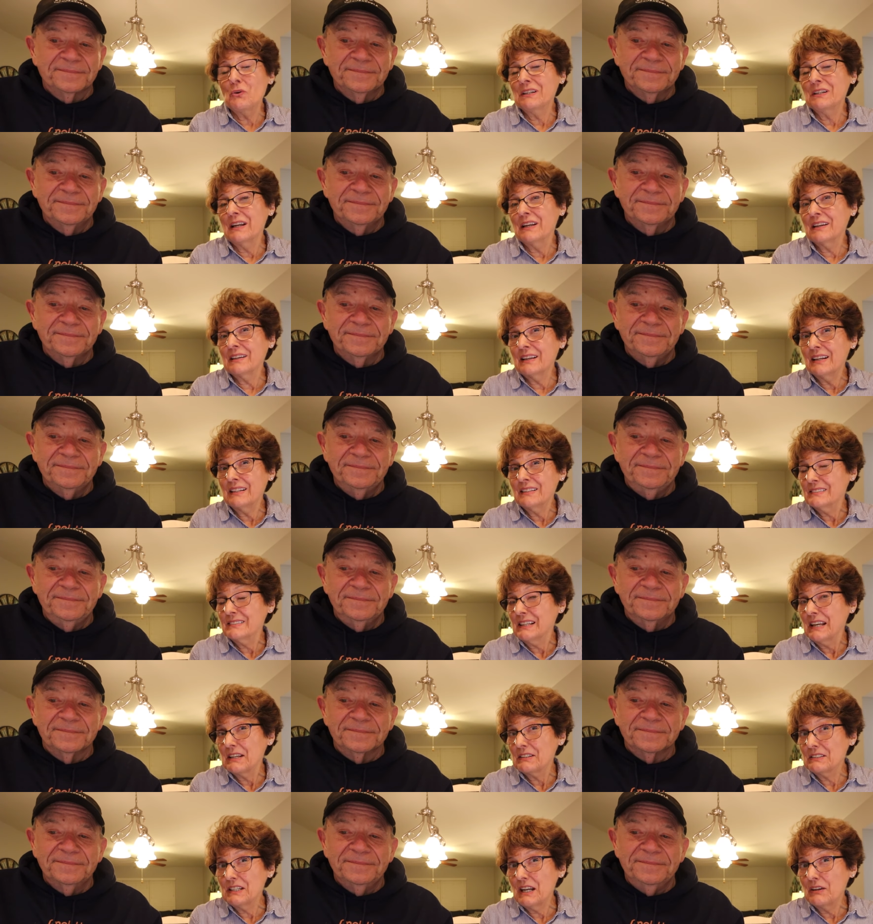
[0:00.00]
Speaker 1: And I gotta say,
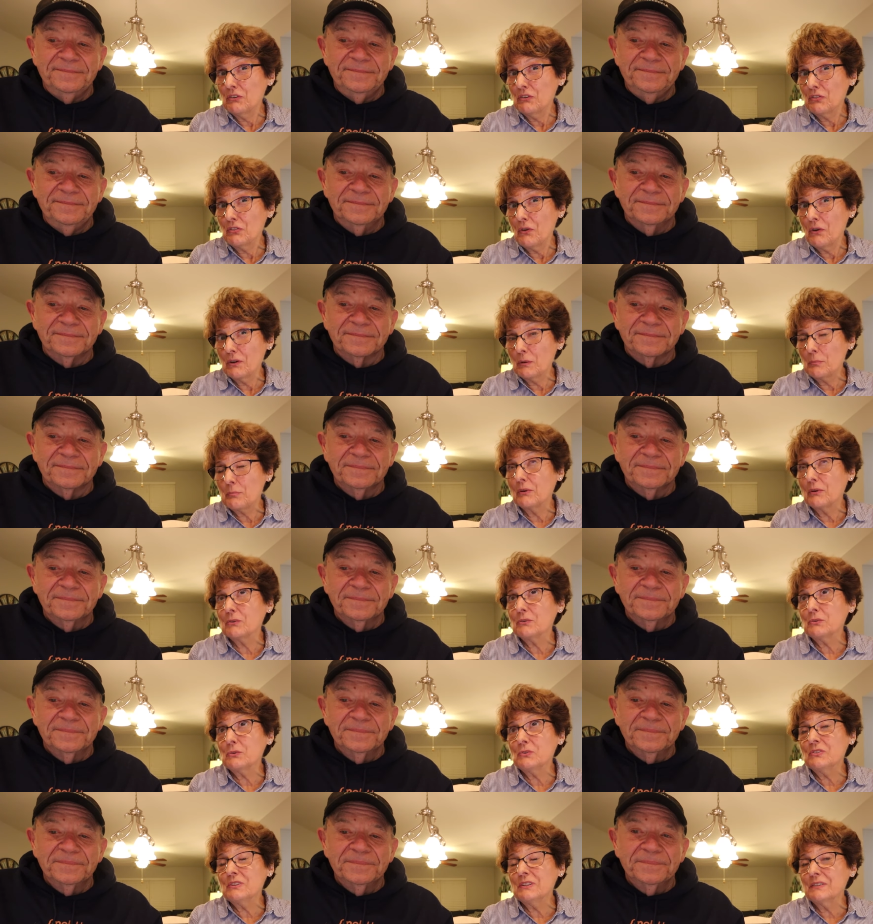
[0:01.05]
I'd never thought about
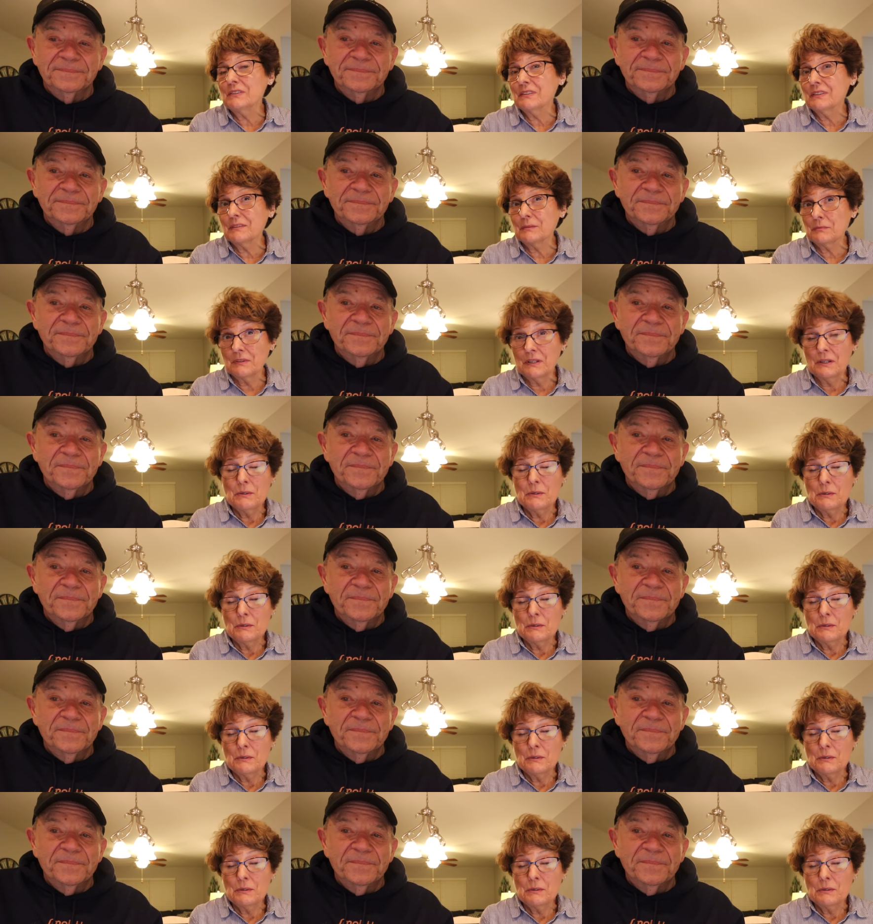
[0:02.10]
using the